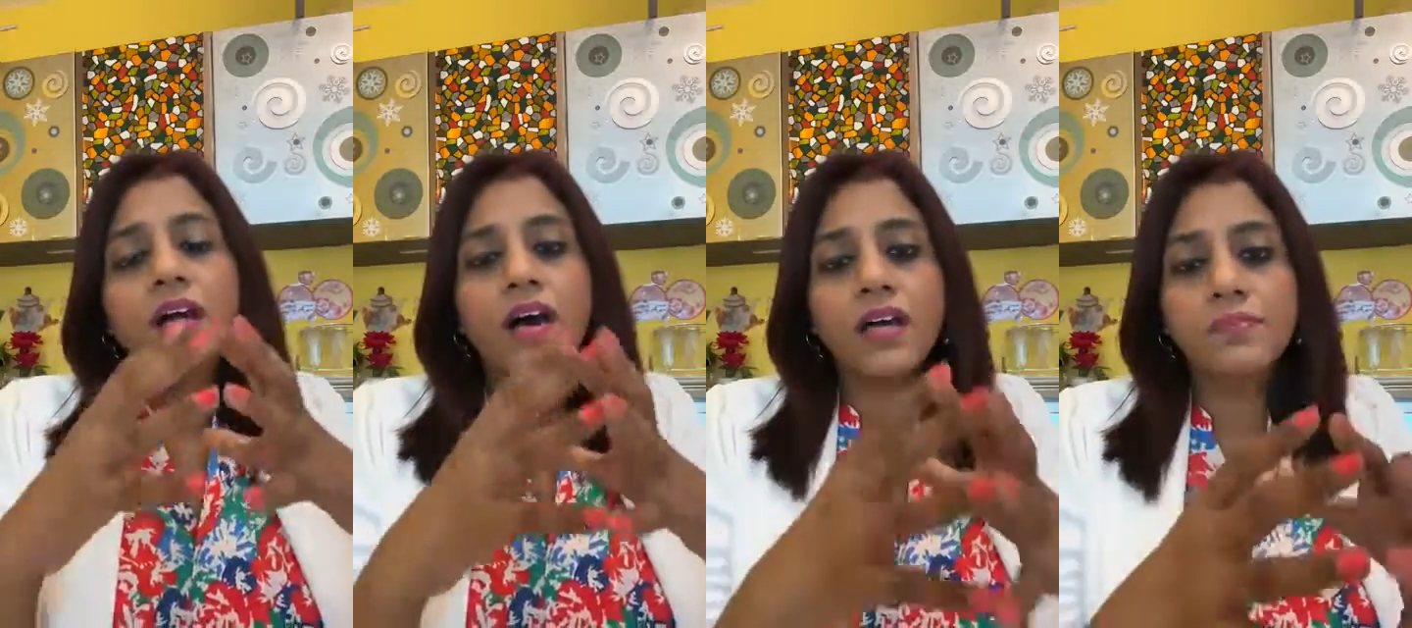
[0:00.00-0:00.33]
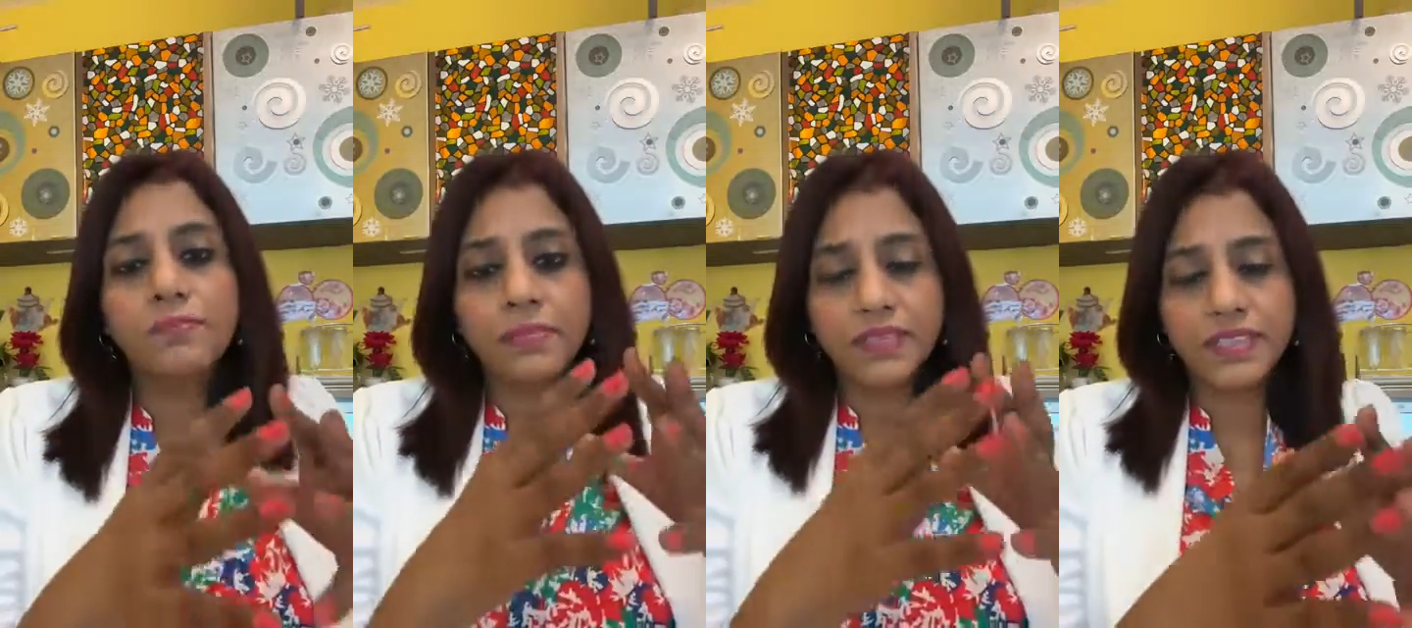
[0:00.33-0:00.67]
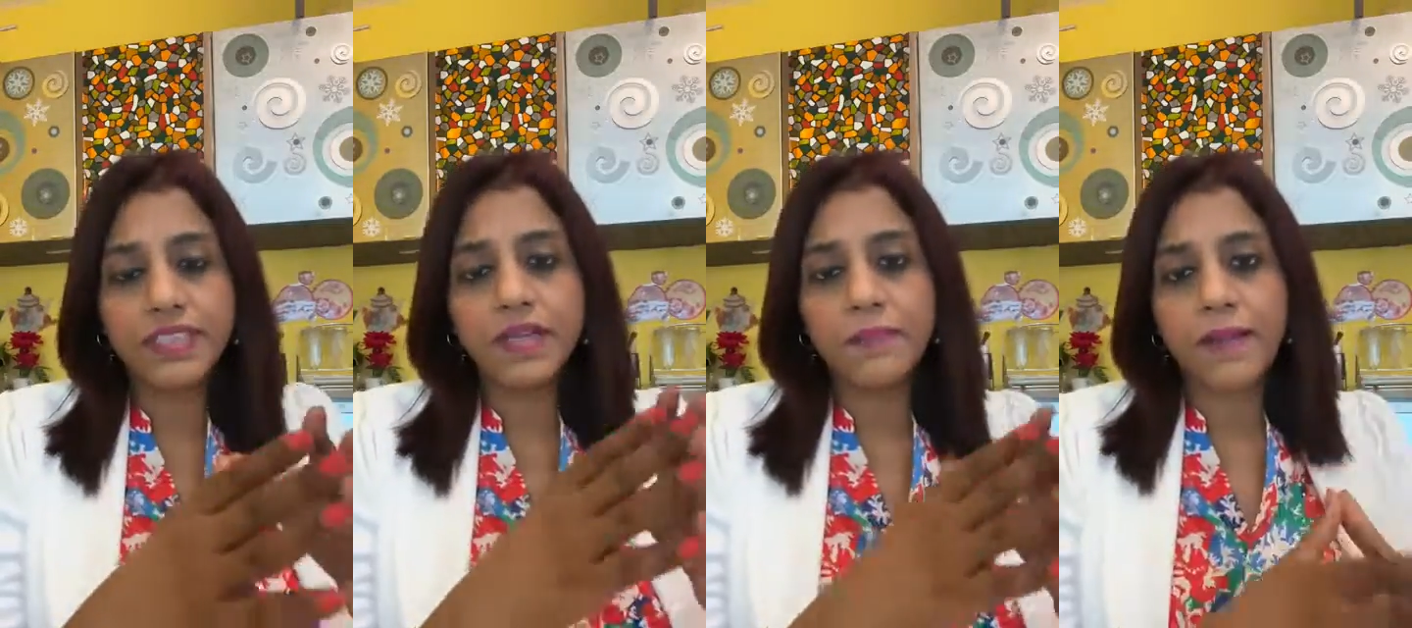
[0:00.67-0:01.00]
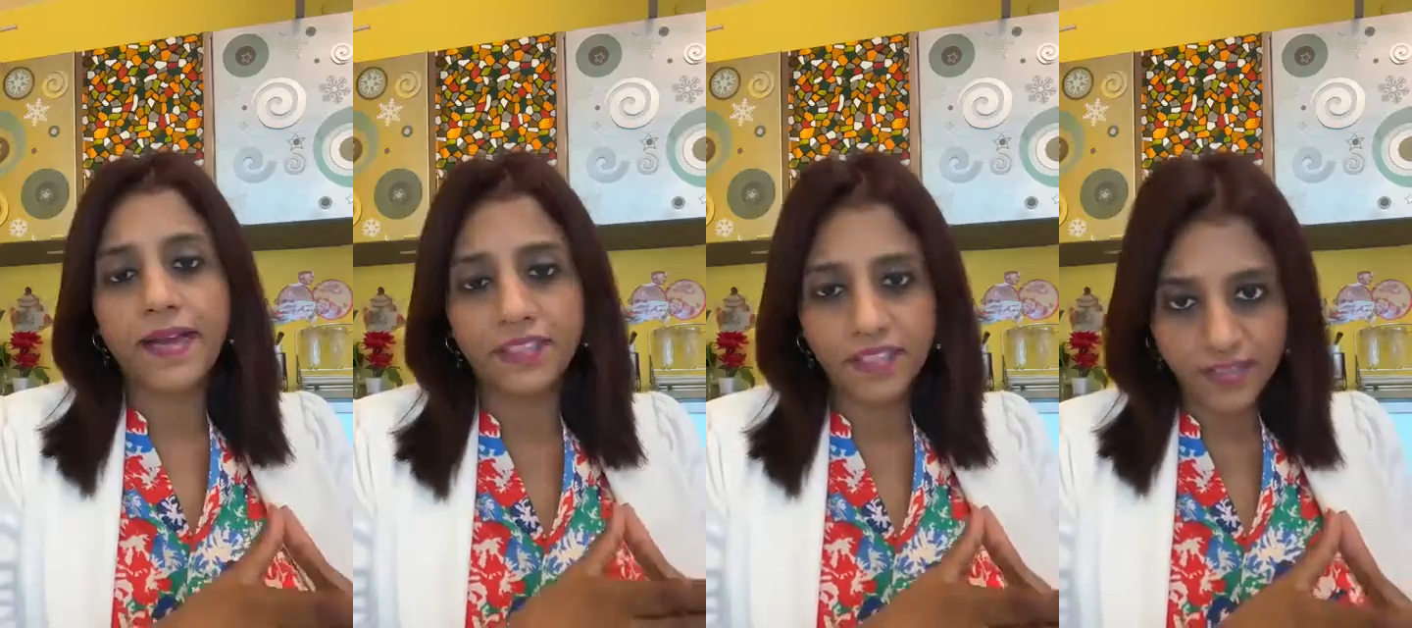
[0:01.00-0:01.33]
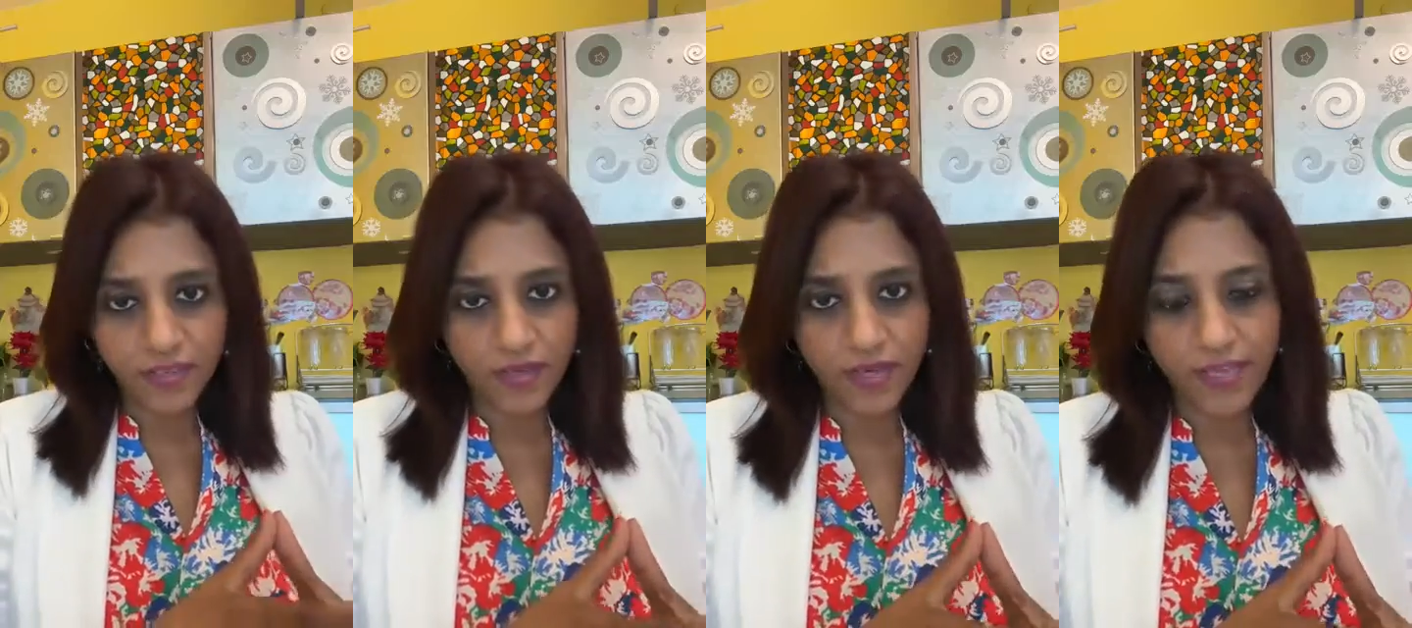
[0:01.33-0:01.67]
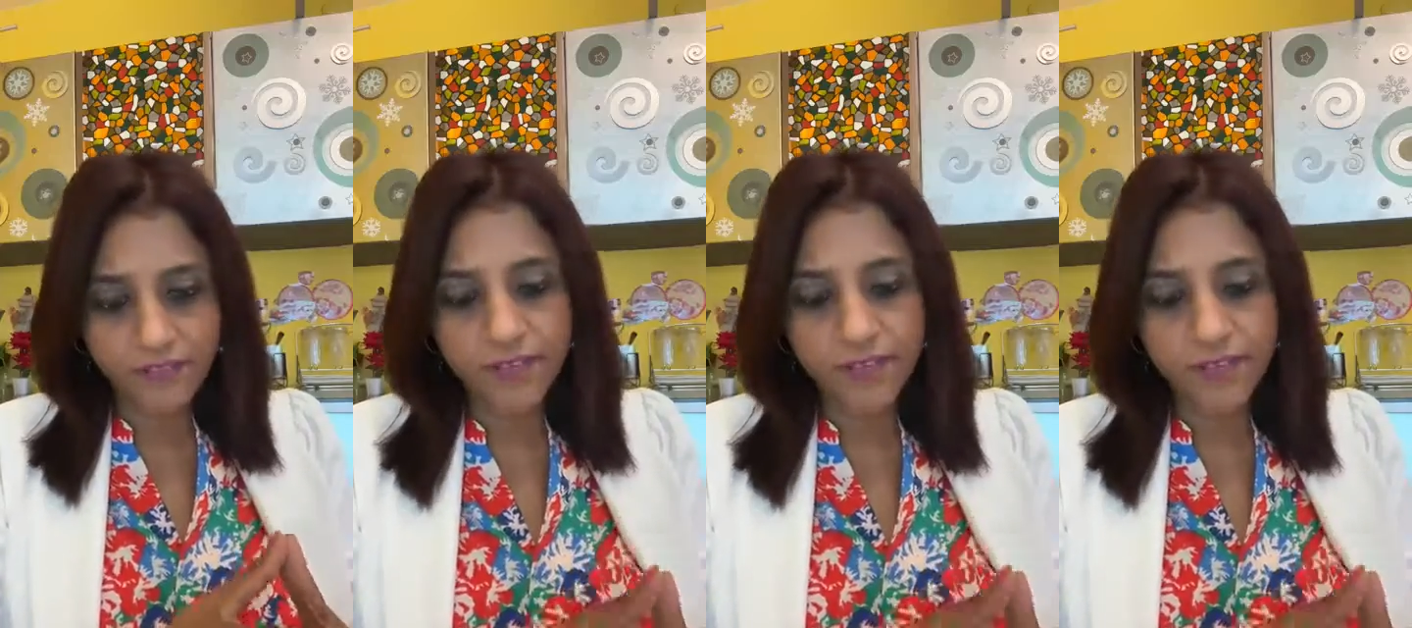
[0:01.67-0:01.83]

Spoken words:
a particular pattern in your life.